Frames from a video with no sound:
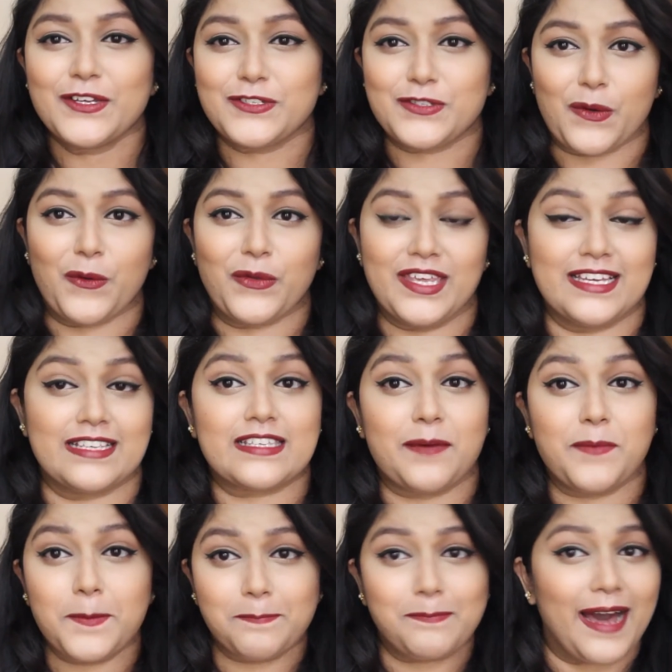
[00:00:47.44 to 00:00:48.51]
So yes,
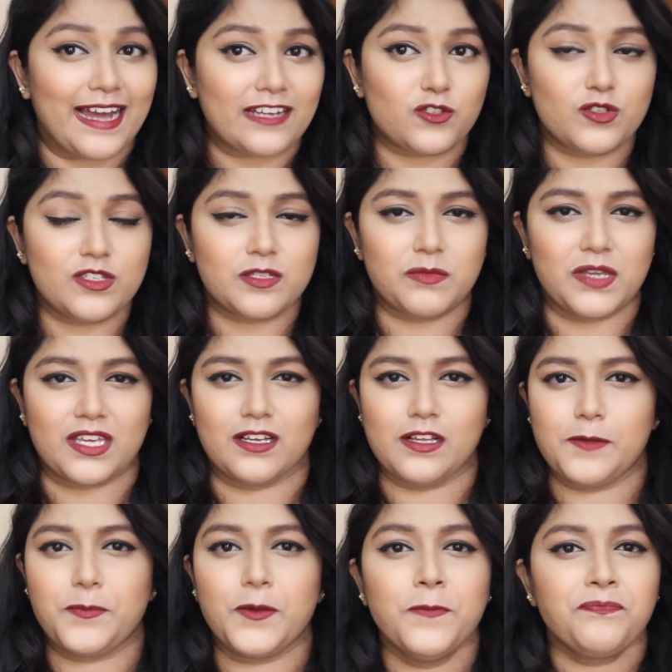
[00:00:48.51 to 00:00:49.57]
coming back to this
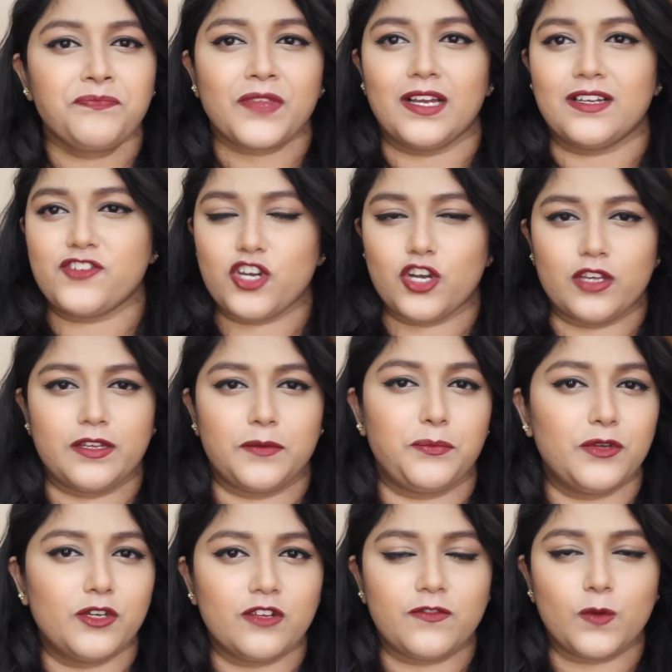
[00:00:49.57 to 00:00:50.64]
makeup, she got
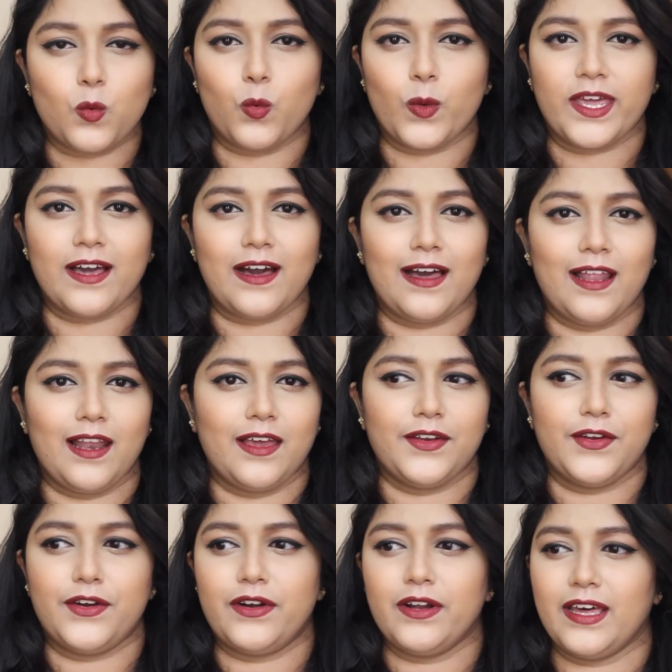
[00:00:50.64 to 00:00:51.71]
that beautiful wing
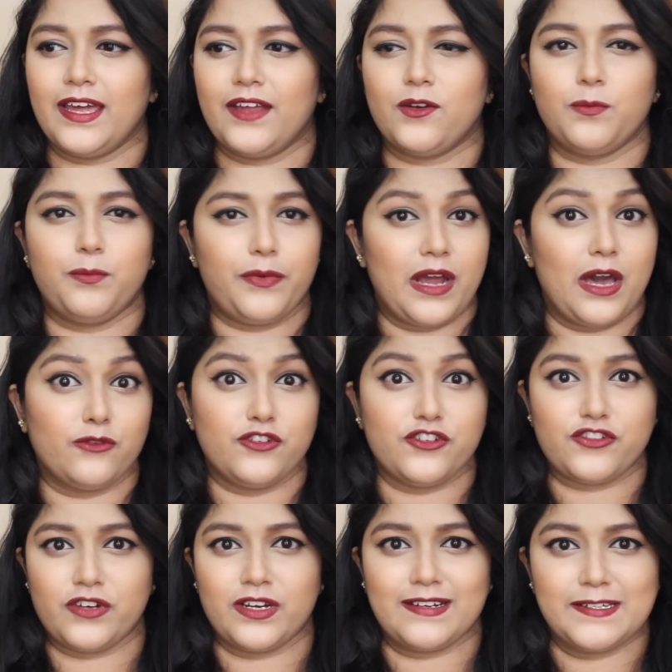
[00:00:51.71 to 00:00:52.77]
eyeliner and
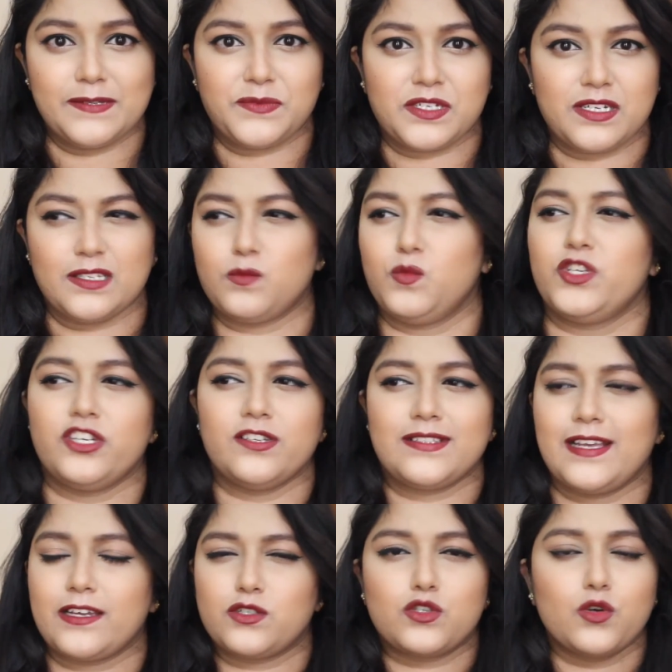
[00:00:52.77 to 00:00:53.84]
brownish red lipstick, which is
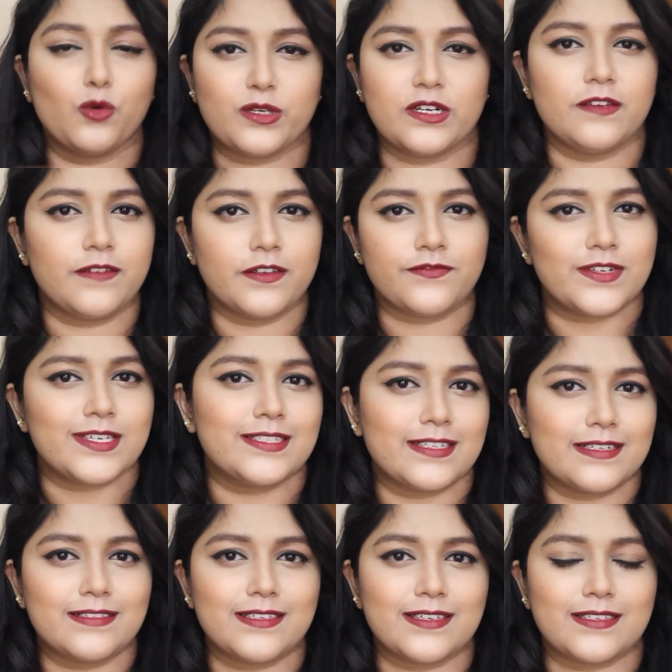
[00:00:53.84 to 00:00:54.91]
like totally
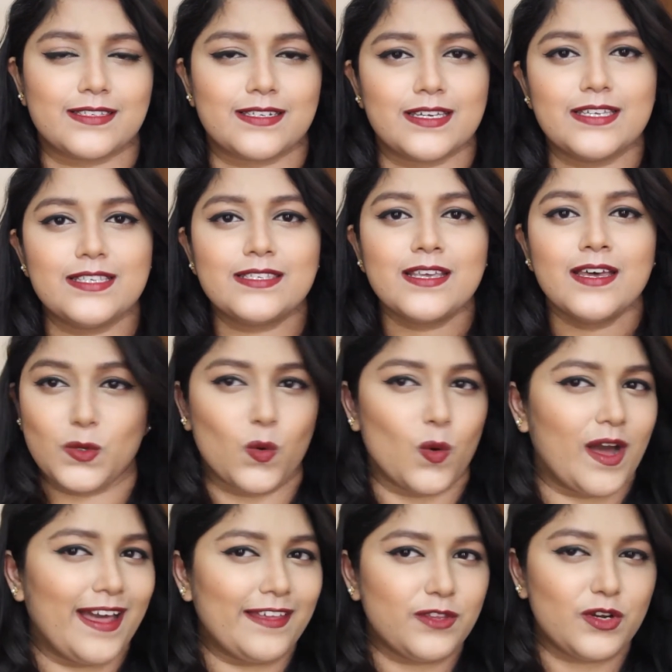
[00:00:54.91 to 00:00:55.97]
50s and 60s.
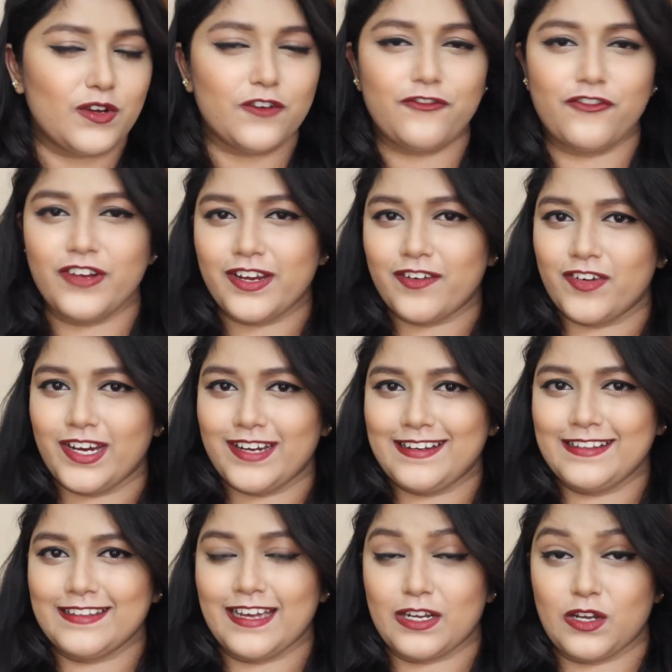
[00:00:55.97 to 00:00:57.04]
So I thought of
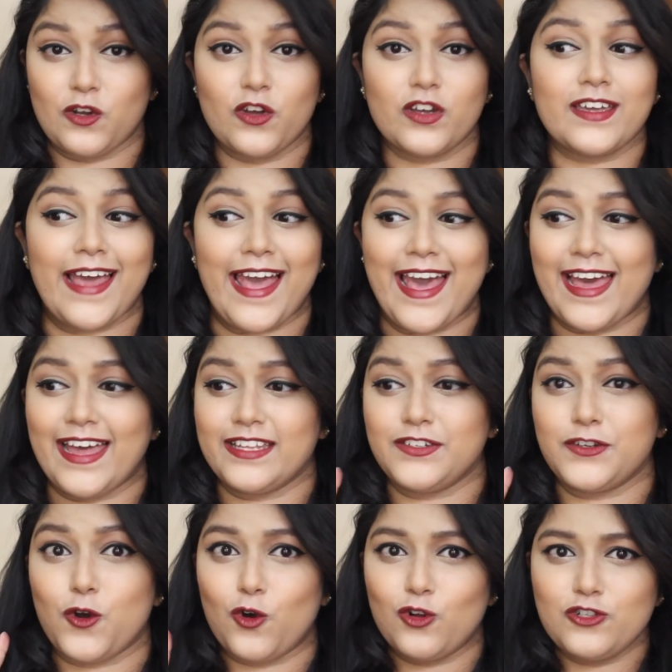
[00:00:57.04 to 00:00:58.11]
recreating that look.
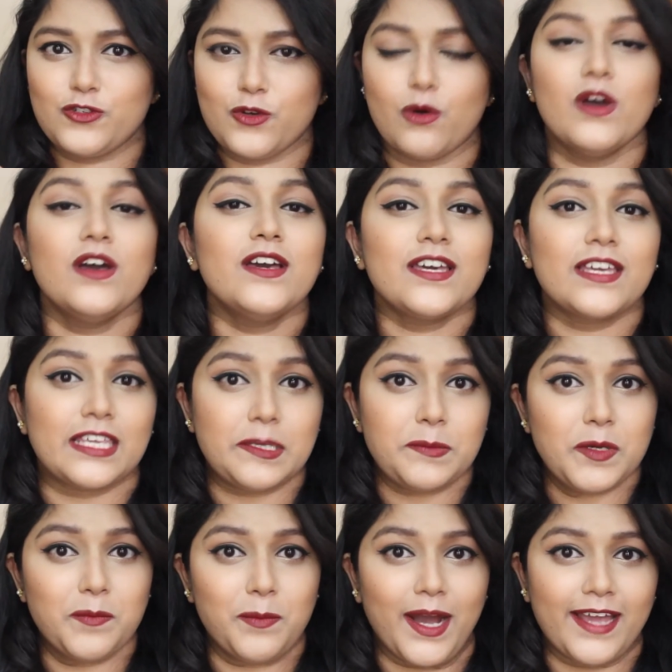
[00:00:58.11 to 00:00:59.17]
And also,
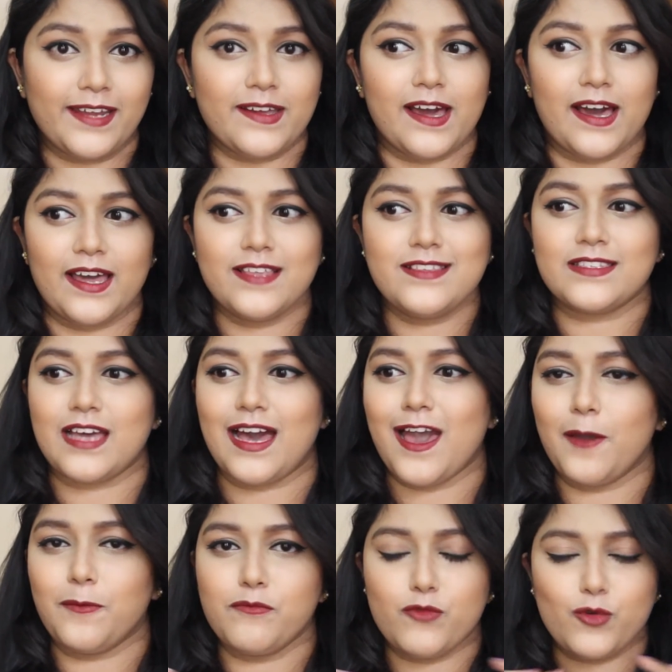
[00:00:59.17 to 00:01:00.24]
keep in mind guys,
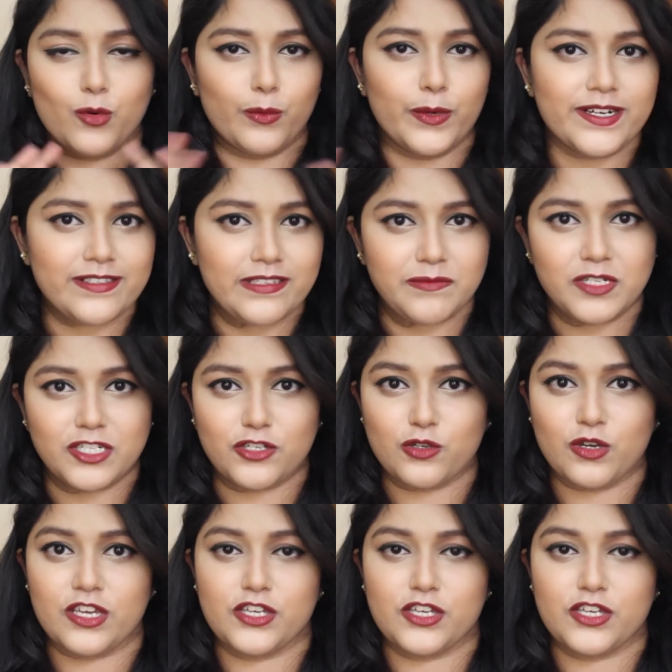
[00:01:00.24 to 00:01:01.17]
I am nowhere similar to